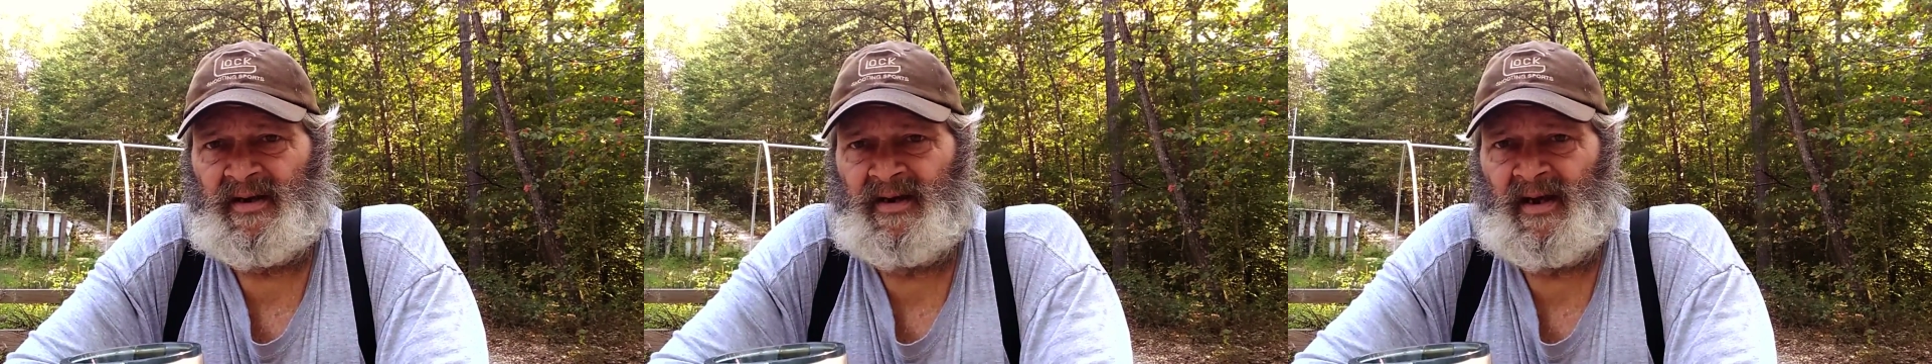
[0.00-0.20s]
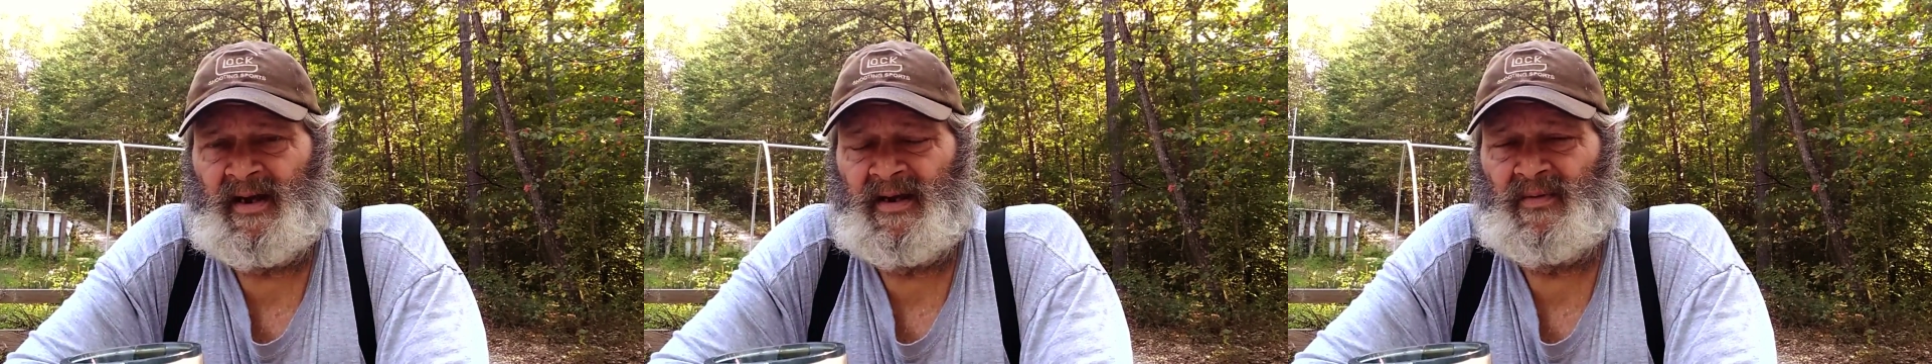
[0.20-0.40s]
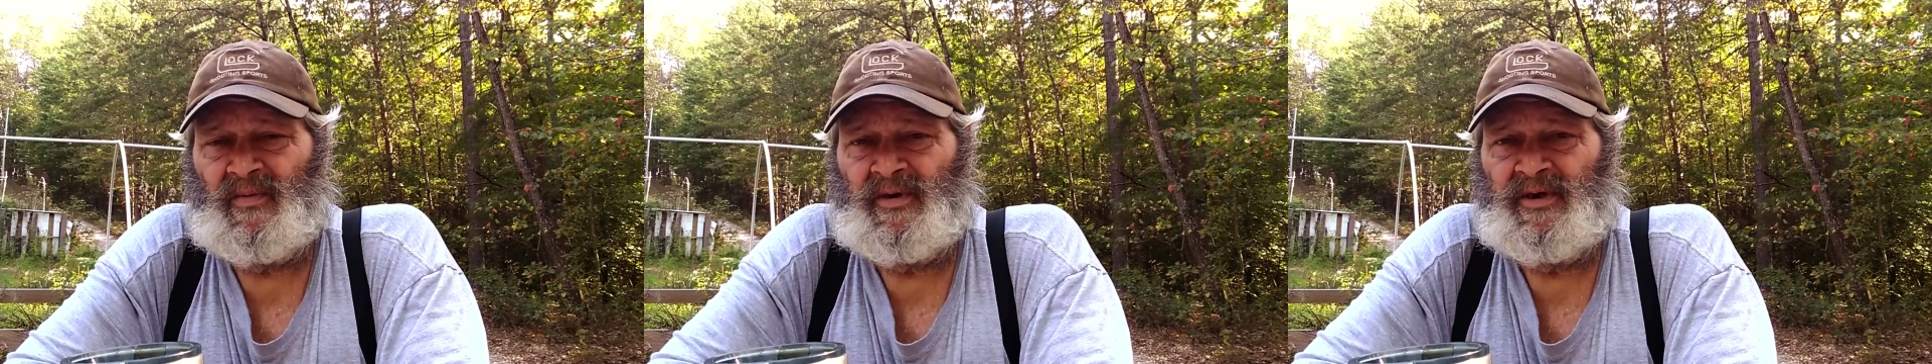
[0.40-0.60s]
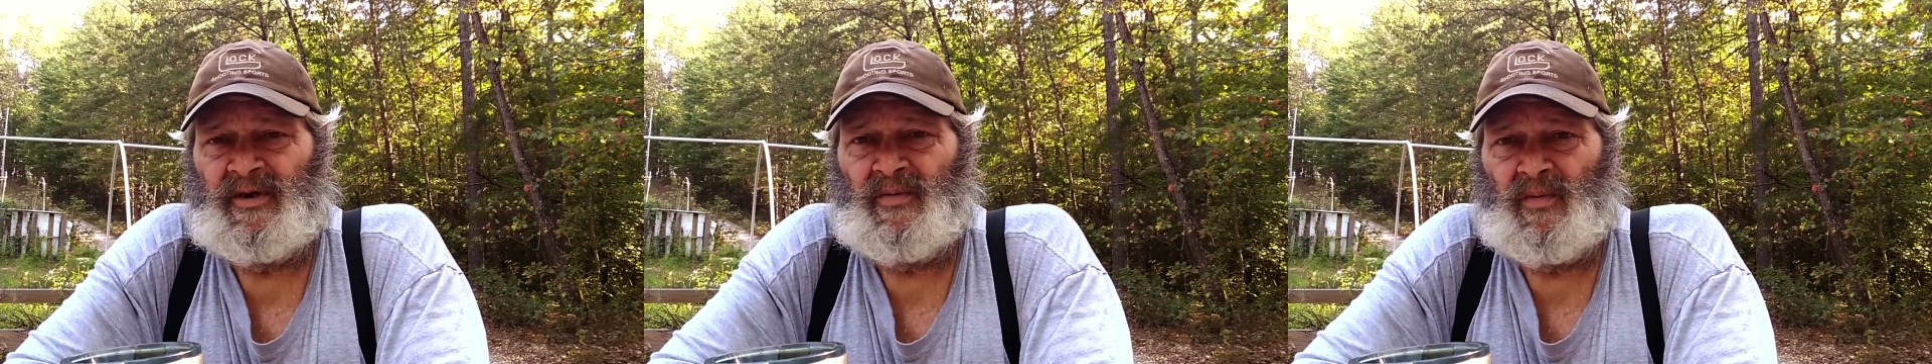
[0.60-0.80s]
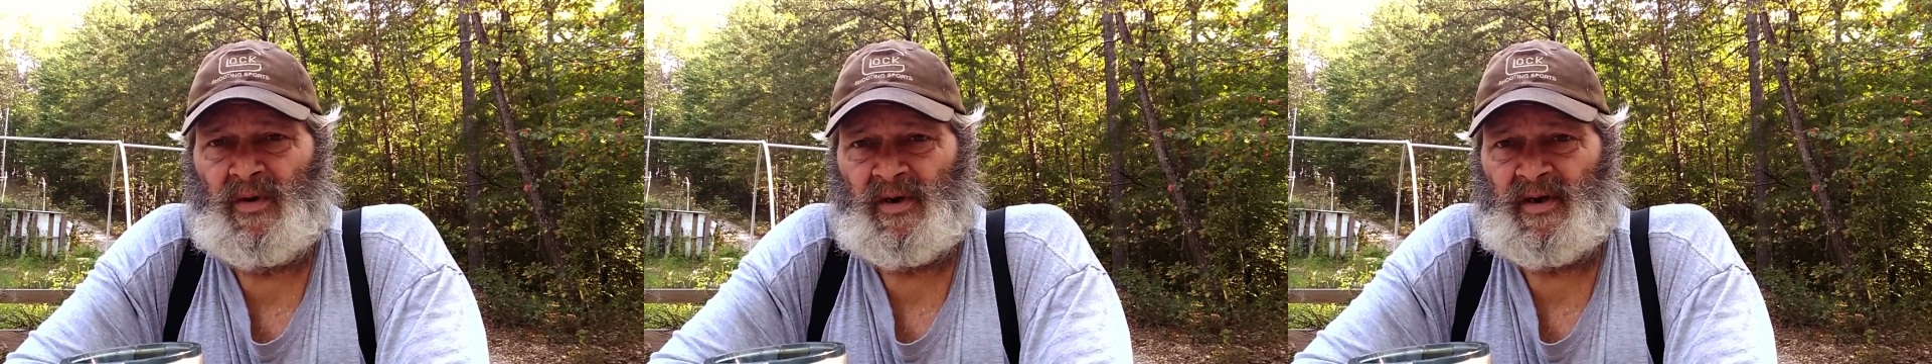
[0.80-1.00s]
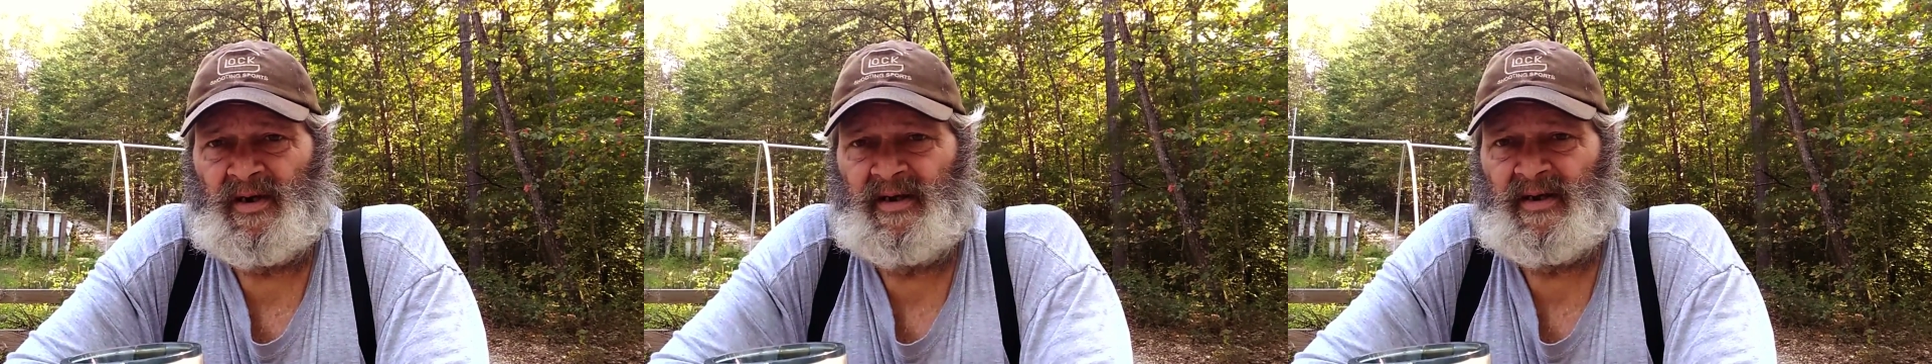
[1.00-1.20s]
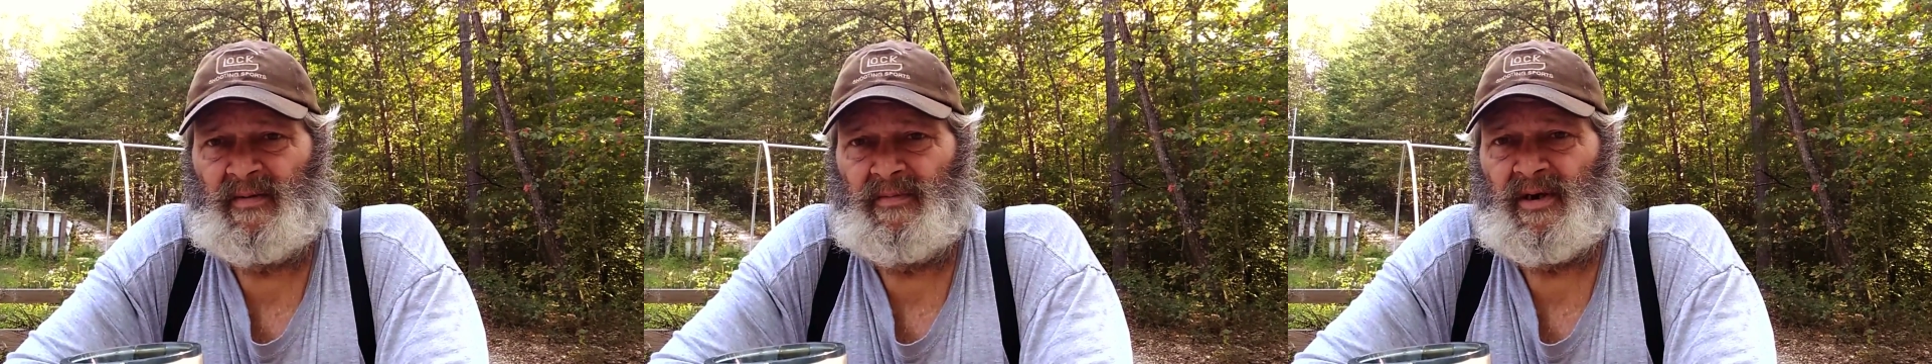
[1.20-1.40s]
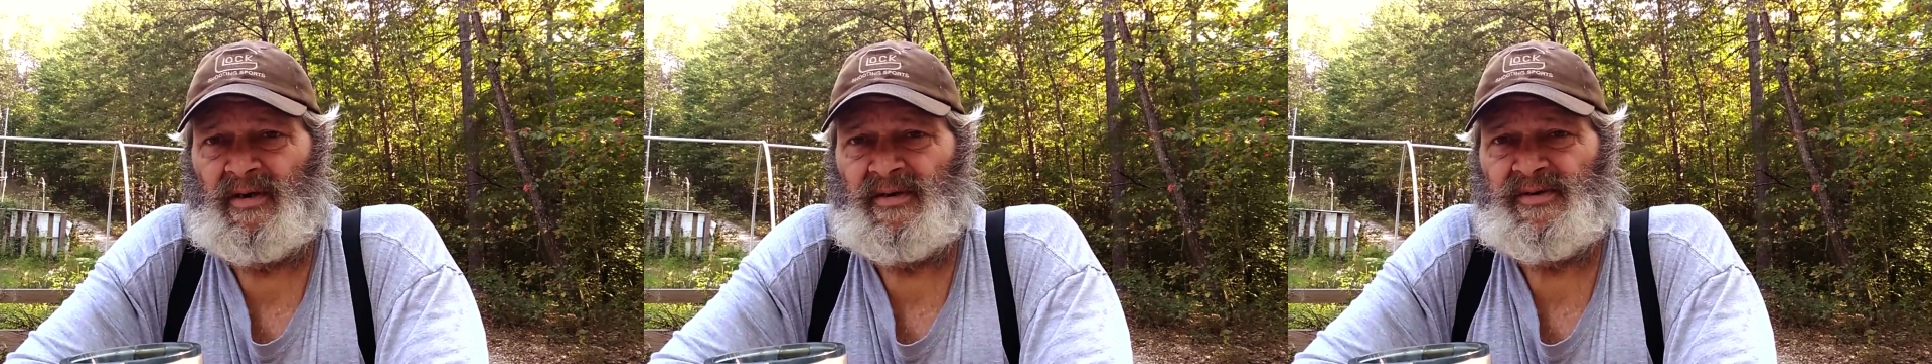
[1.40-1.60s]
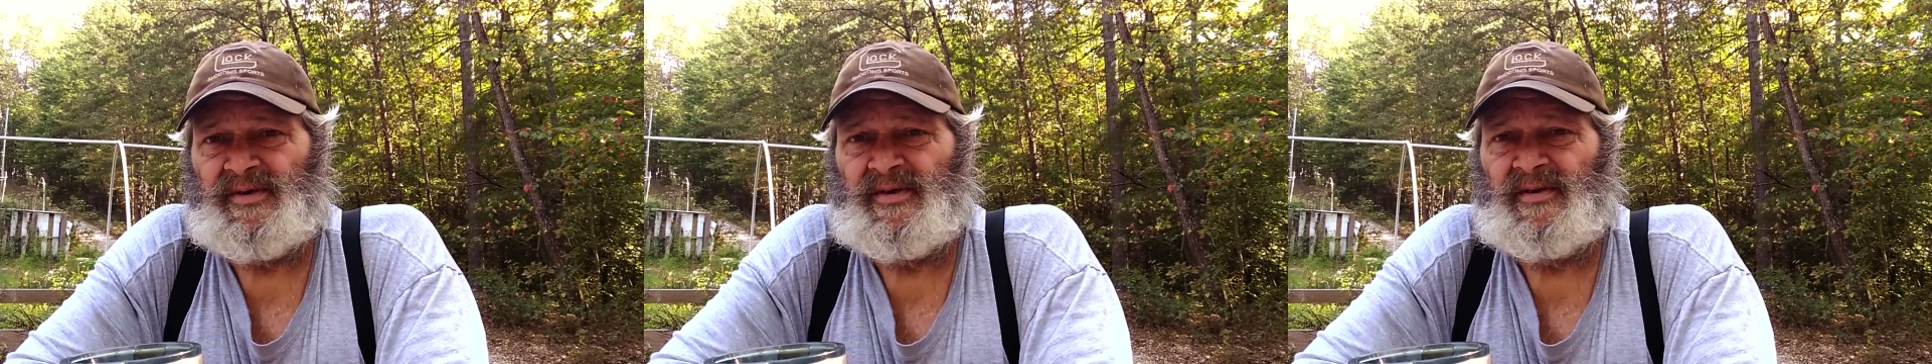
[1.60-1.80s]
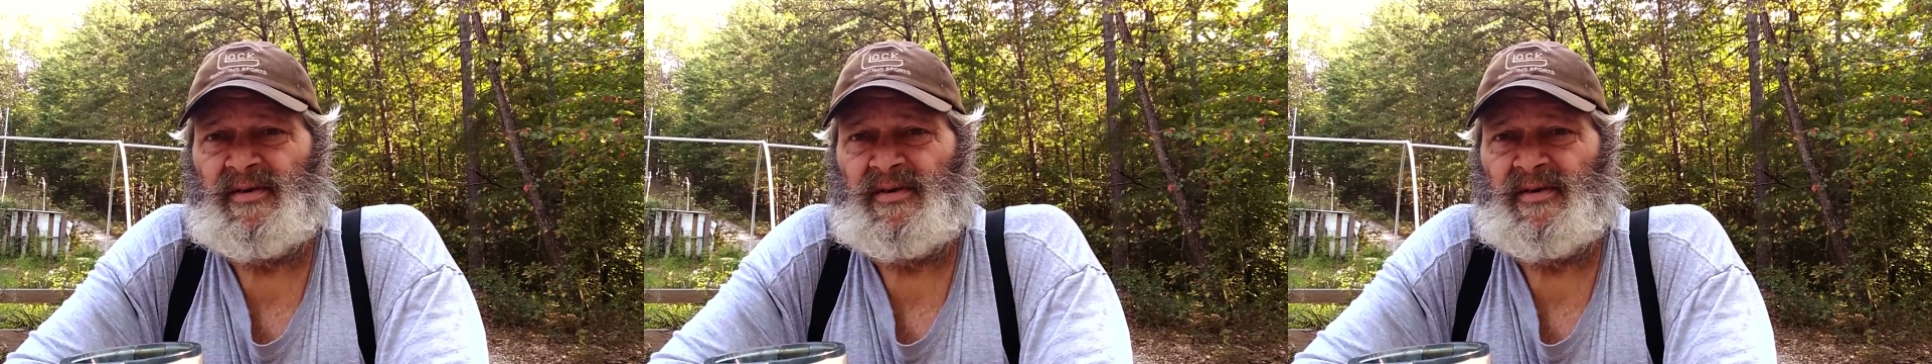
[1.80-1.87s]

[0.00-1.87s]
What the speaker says: night when your water heater bursts,